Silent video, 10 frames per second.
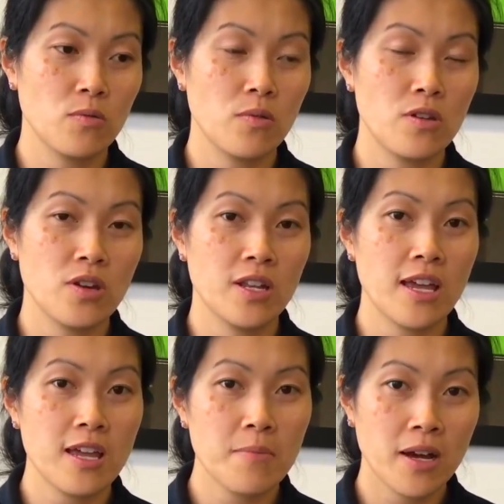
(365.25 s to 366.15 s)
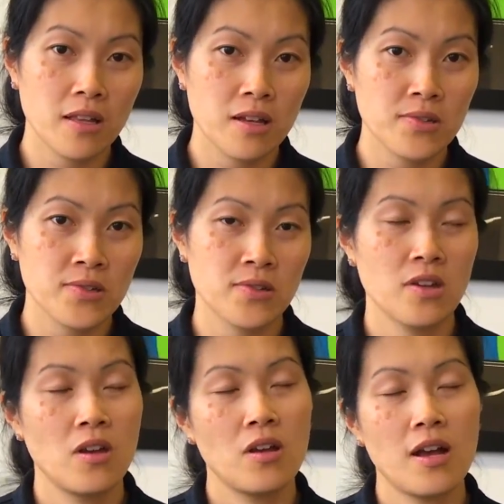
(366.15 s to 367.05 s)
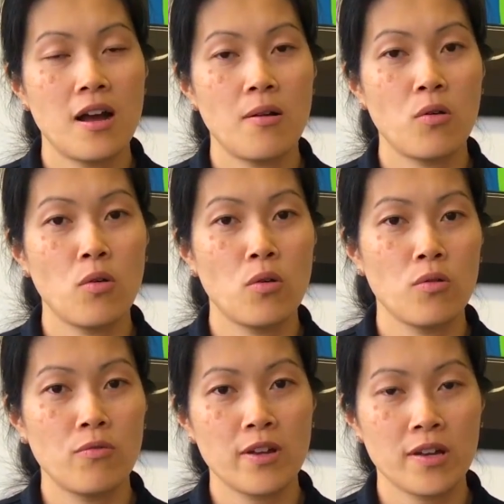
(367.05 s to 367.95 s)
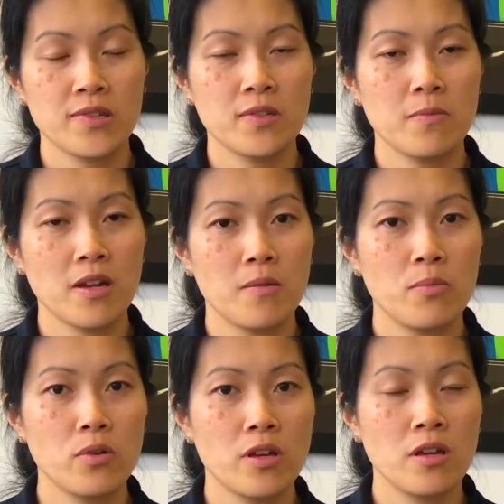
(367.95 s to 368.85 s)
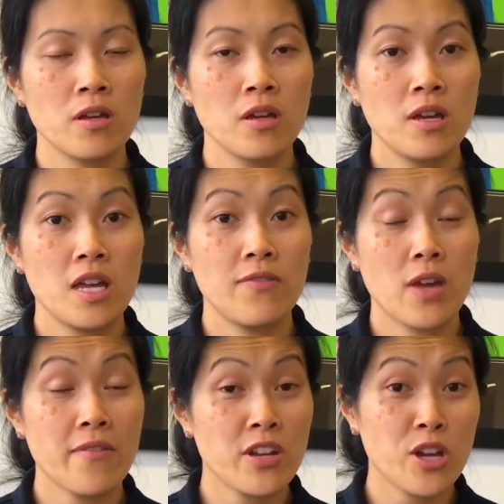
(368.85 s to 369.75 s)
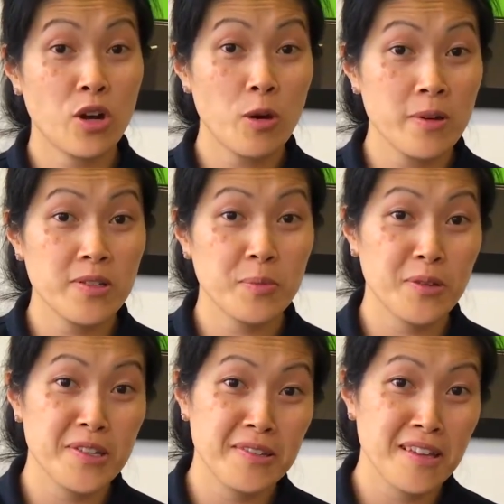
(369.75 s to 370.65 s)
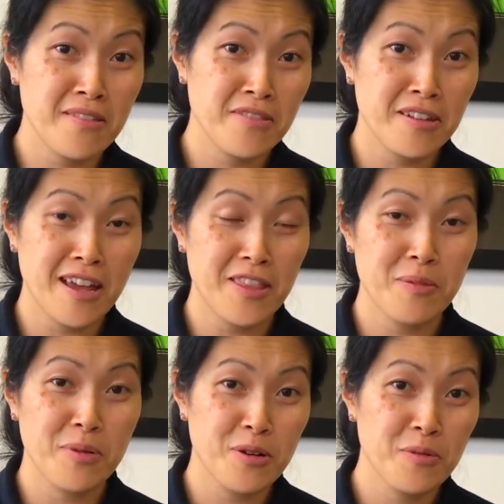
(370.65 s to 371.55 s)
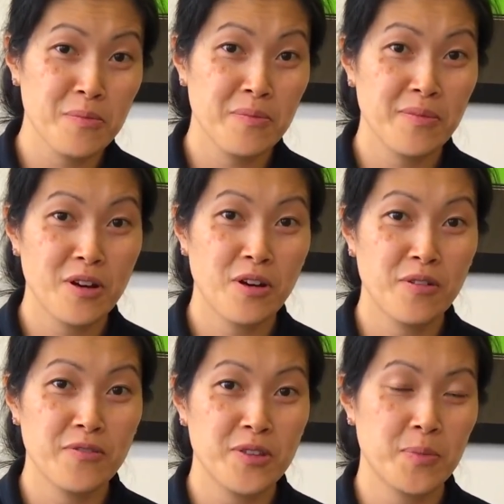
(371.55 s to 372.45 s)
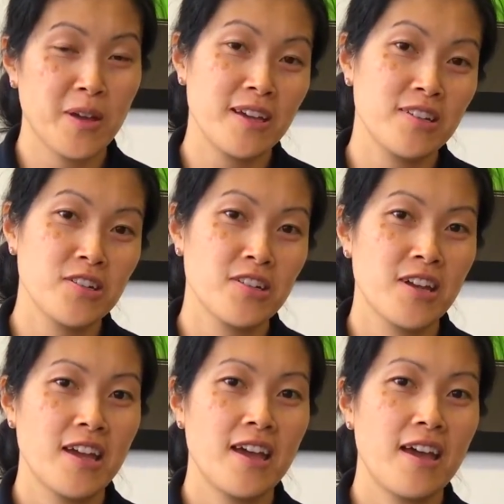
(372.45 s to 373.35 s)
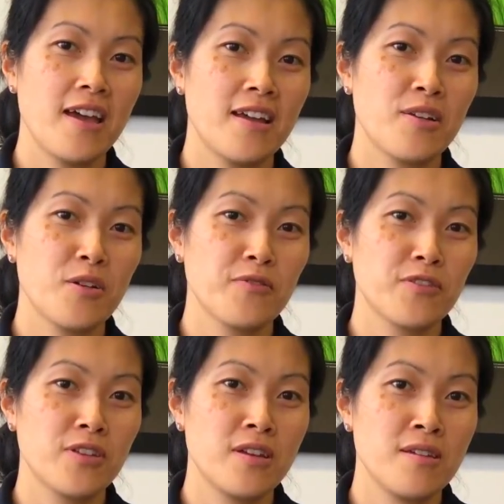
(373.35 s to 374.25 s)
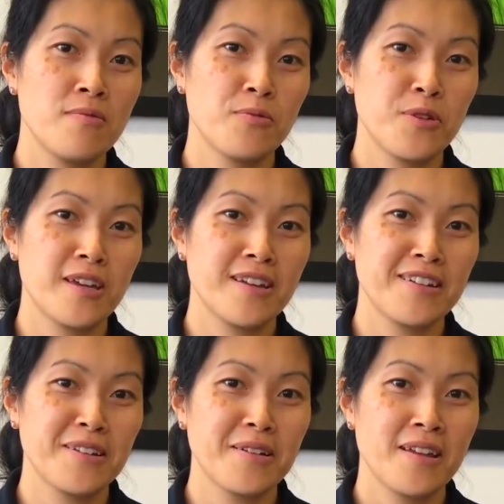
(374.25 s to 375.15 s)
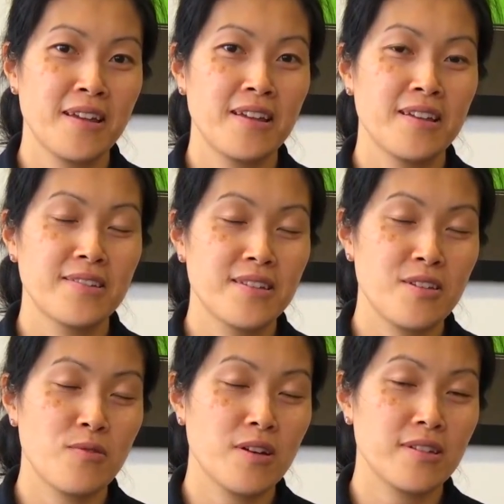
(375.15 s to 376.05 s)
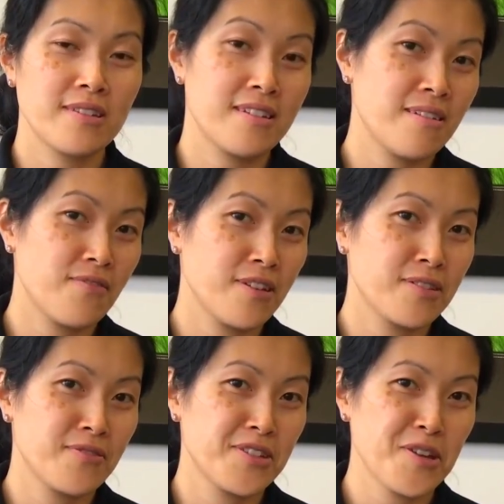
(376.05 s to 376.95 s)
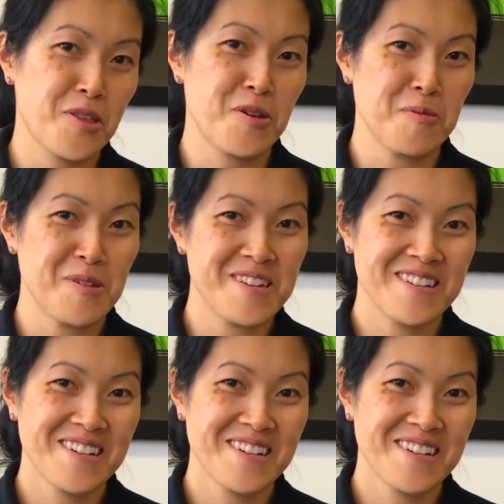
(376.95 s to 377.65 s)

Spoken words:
You can email us or ring us to make a booking. If you have any comments, please leave it at the bottom of this page, and hopefully we can see you at Sydney Advanced Physiotherapy.